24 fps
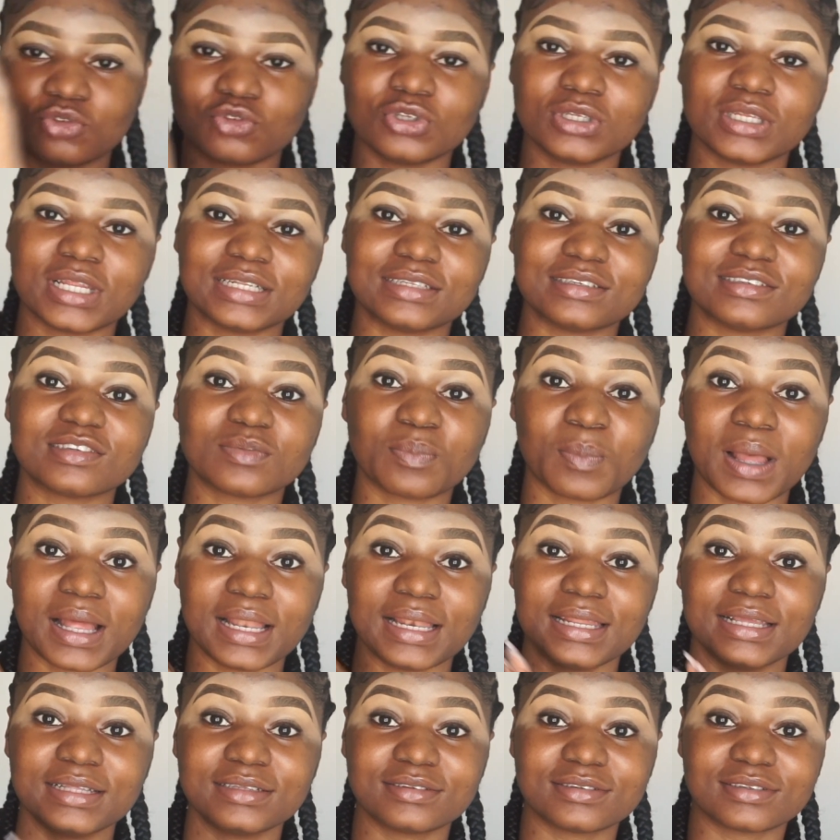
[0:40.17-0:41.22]
you know that this
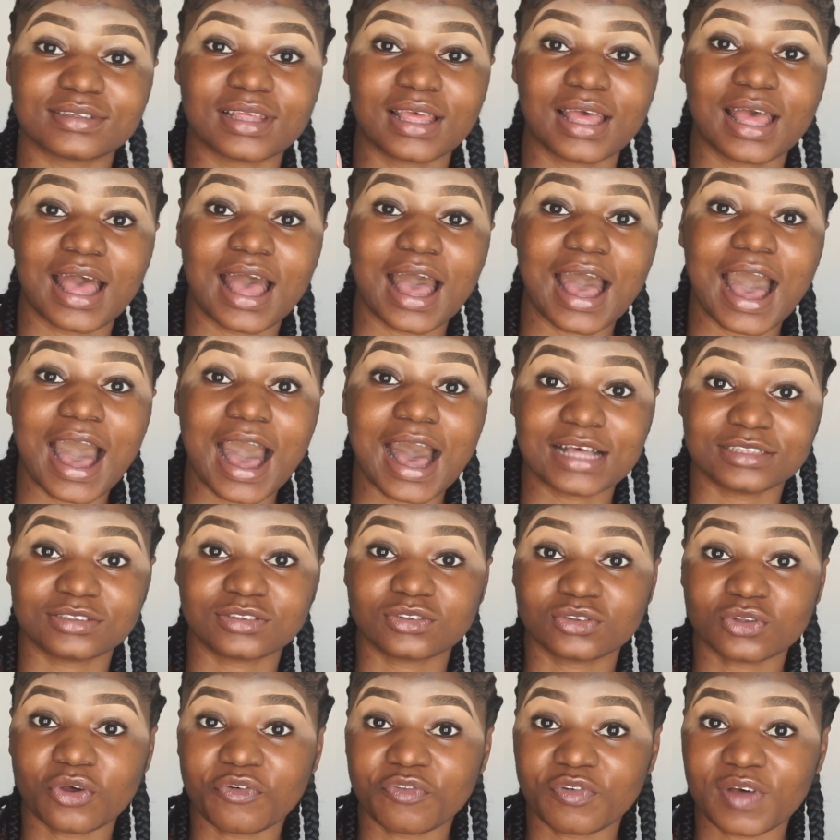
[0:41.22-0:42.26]
palette
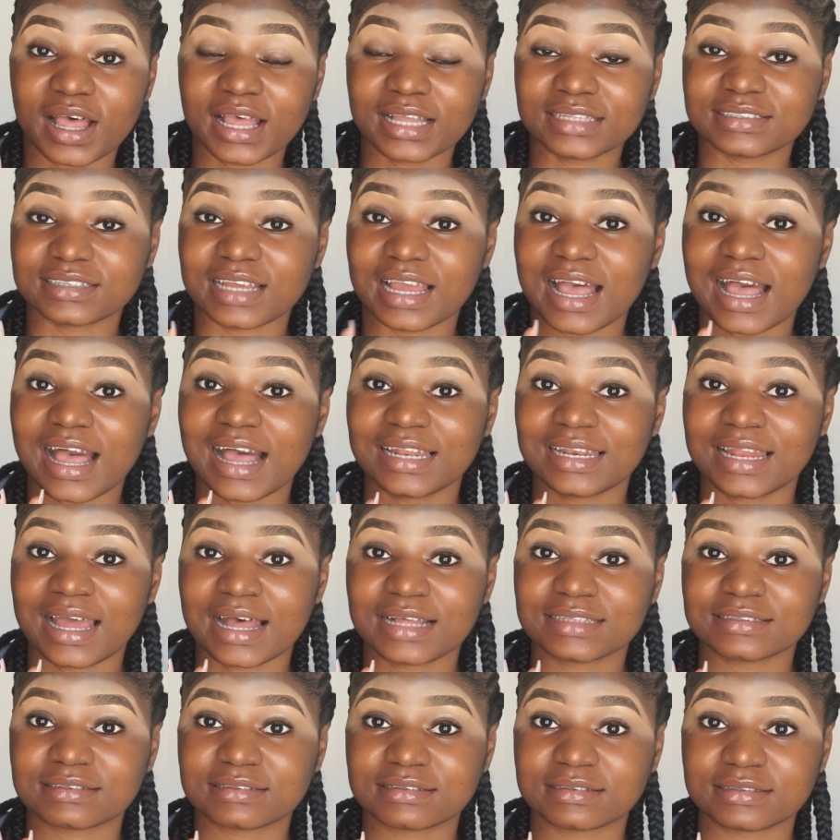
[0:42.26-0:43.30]
has suffered and
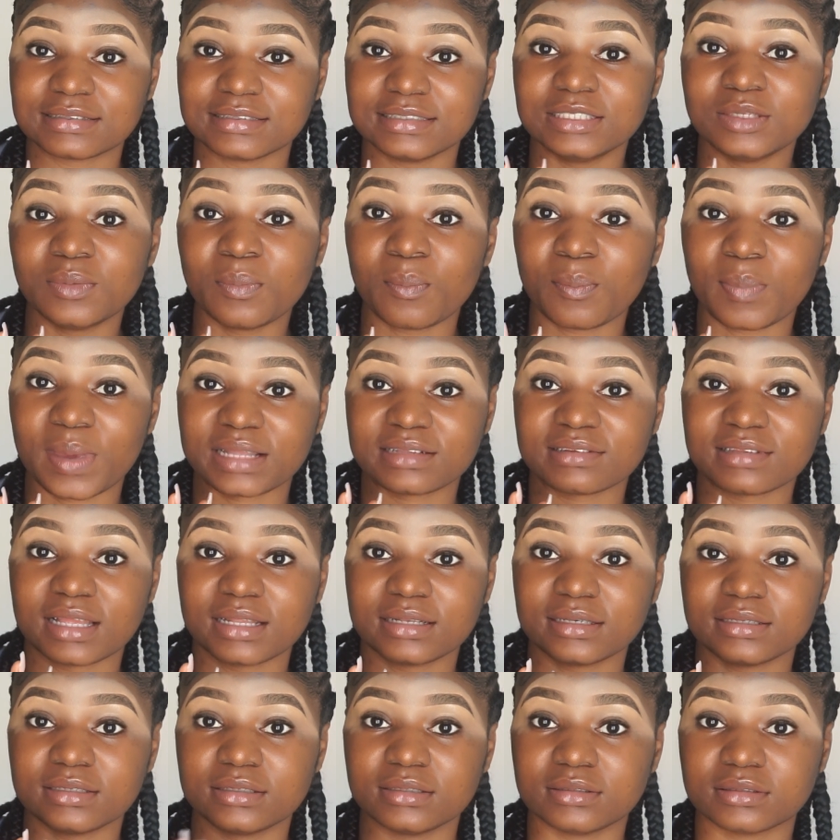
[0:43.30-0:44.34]
has seen
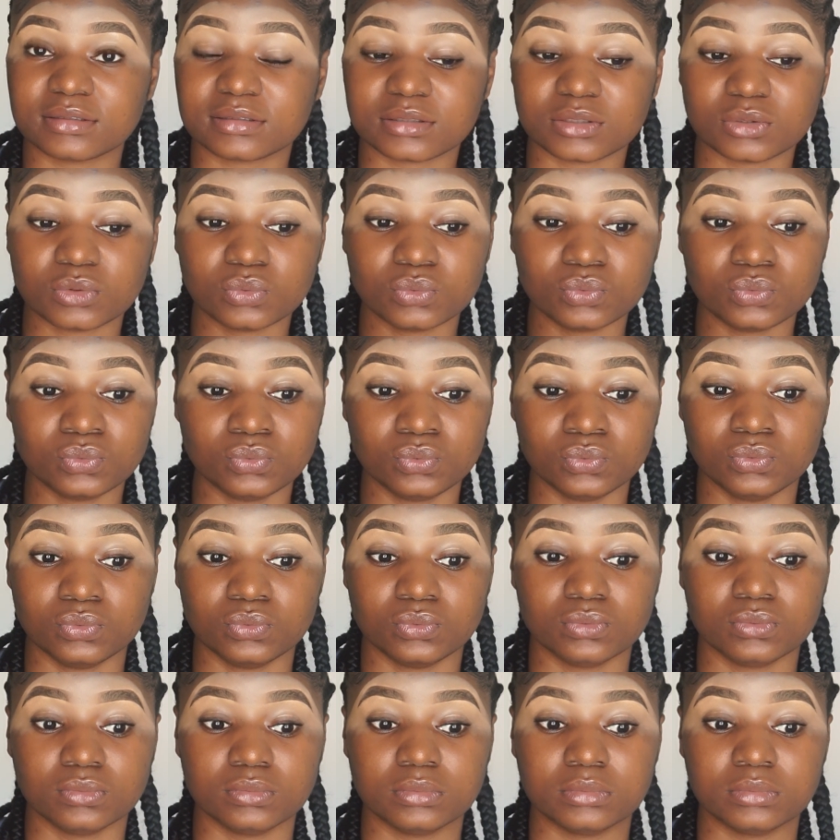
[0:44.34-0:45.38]
better days. Ooh.